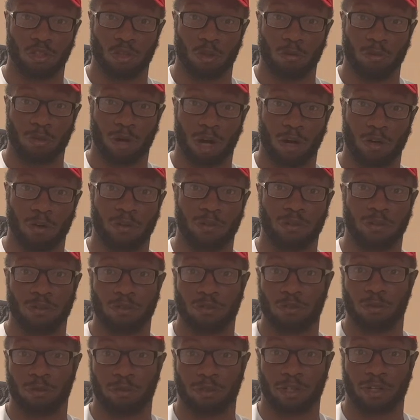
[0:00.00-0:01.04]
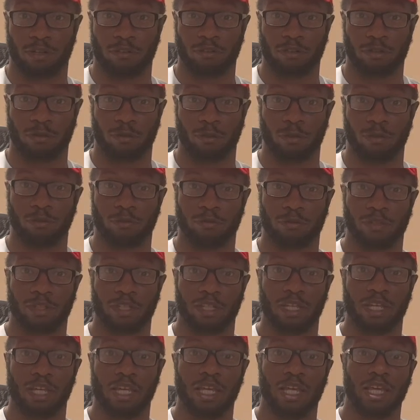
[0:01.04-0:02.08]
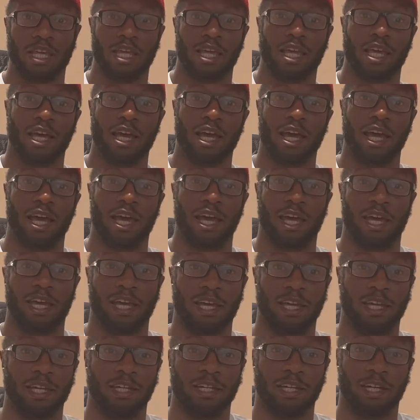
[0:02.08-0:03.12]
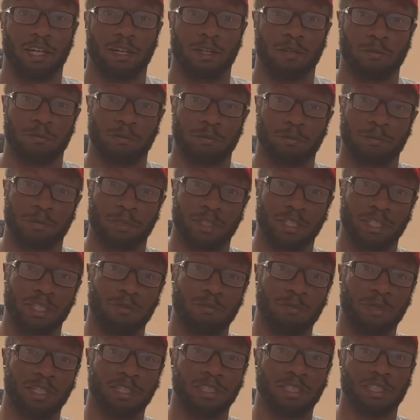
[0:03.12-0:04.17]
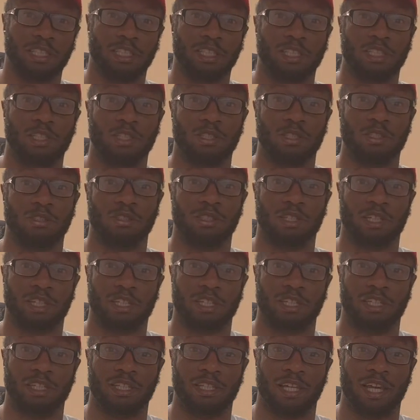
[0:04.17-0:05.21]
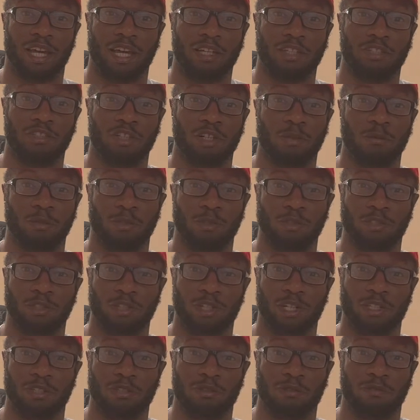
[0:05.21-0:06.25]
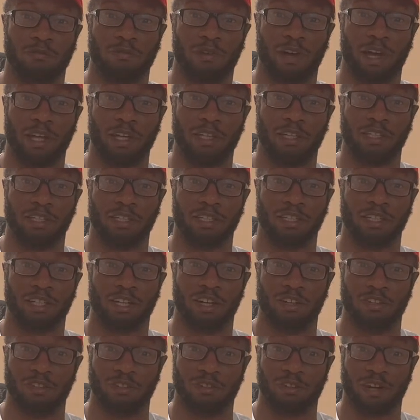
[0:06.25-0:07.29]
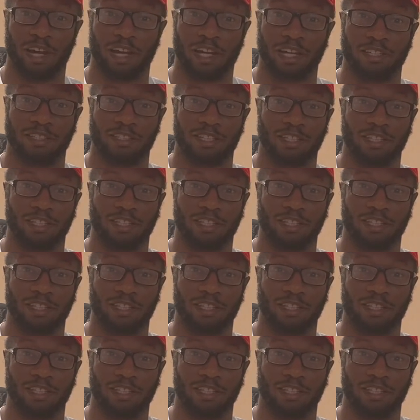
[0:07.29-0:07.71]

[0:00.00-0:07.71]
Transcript: low power and super comfortable. And but he mentioned that he had trouble trying to find other rackets.